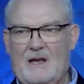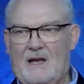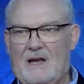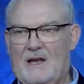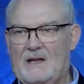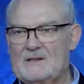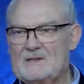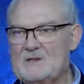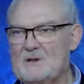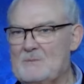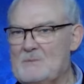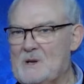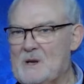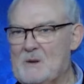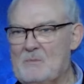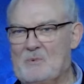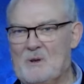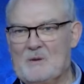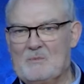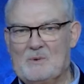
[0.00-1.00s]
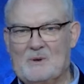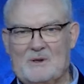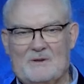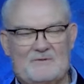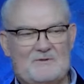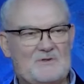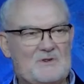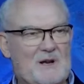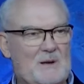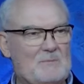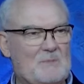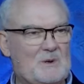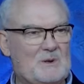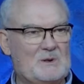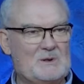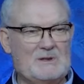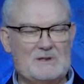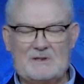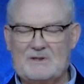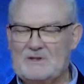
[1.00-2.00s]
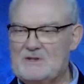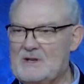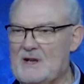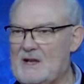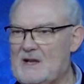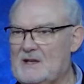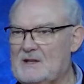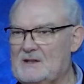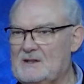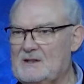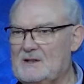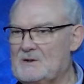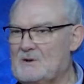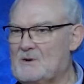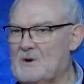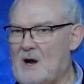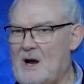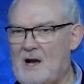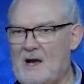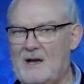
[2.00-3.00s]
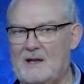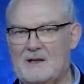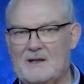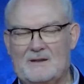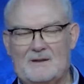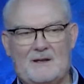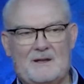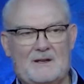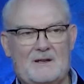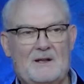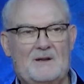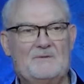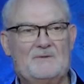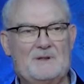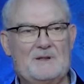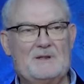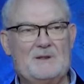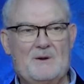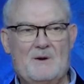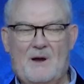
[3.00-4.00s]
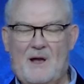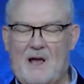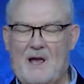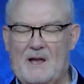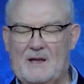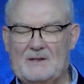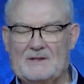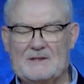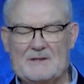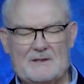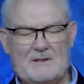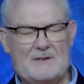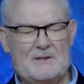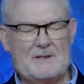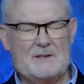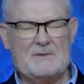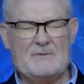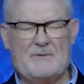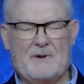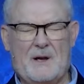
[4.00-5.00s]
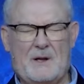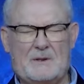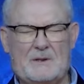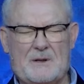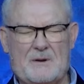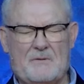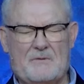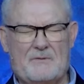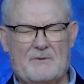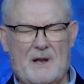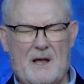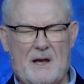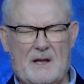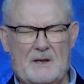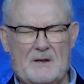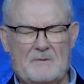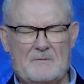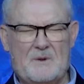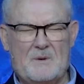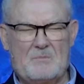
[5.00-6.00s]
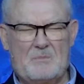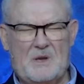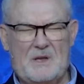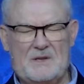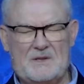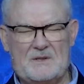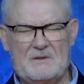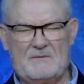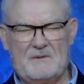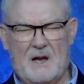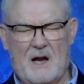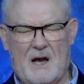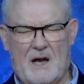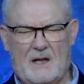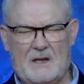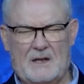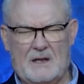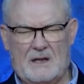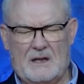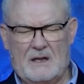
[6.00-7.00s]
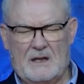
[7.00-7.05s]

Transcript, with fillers: And so many people have trembled and shaken and cried and then lifted their hands and just felt a flood of the peace of God